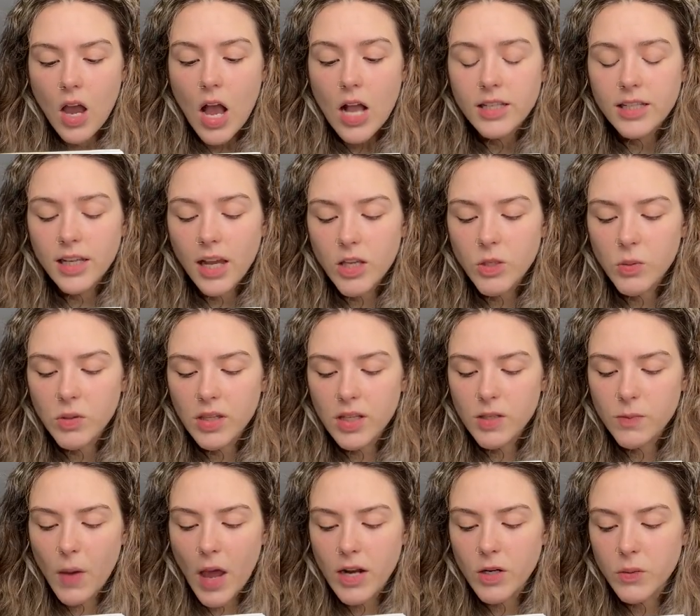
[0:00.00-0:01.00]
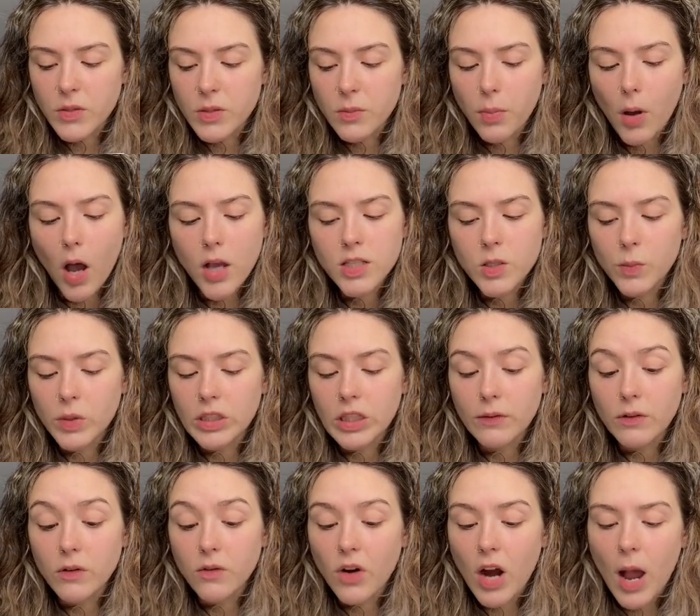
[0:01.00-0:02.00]
To guess what this meant was impossible
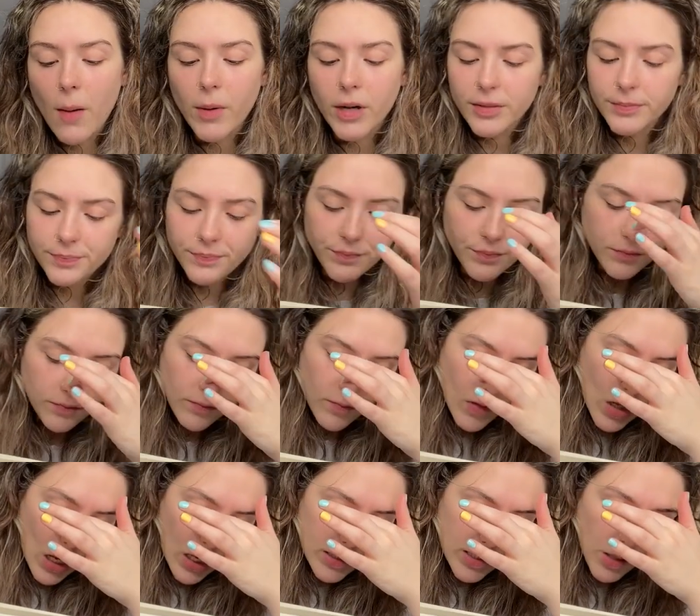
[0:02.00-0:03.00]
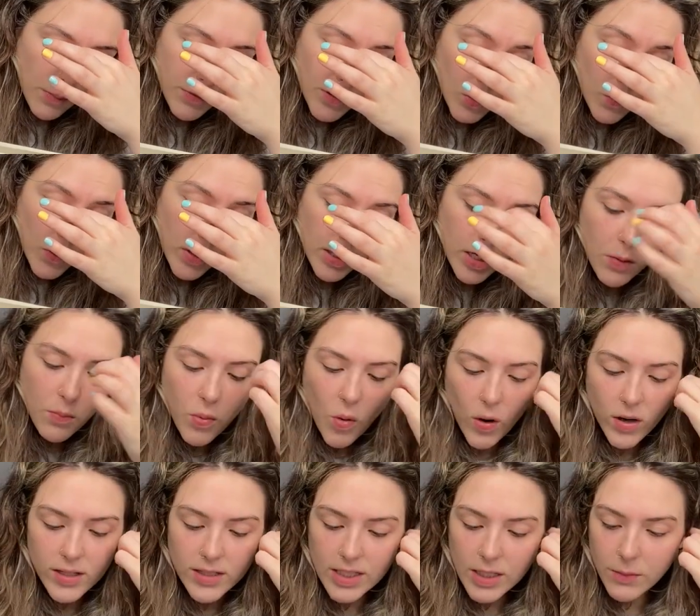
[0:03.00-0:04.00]
even for Emma. Something really
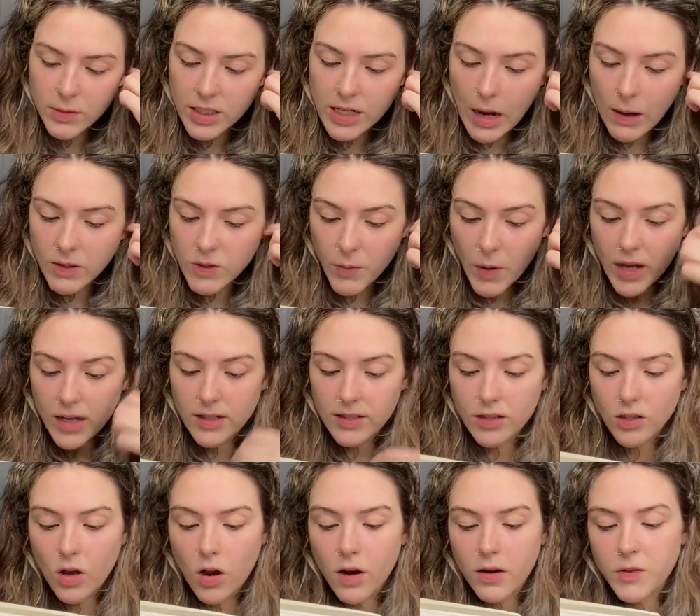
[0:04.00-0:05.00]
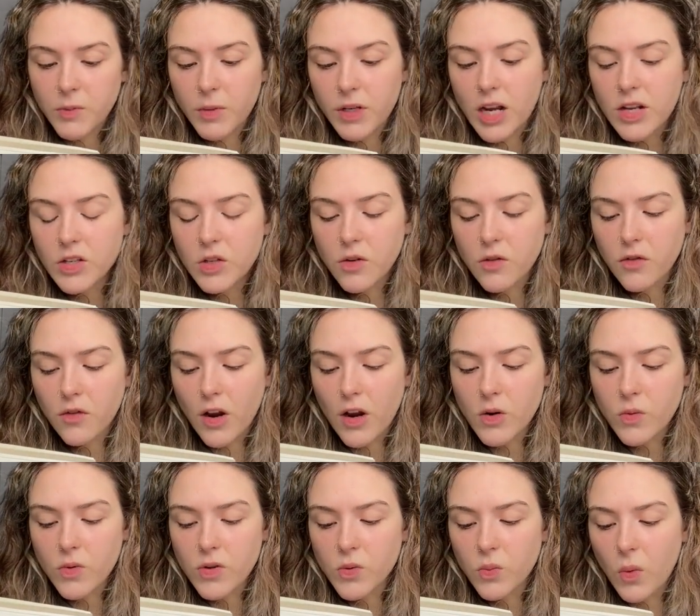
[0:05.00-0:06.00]
important seemed announced by his looks, but as her friend was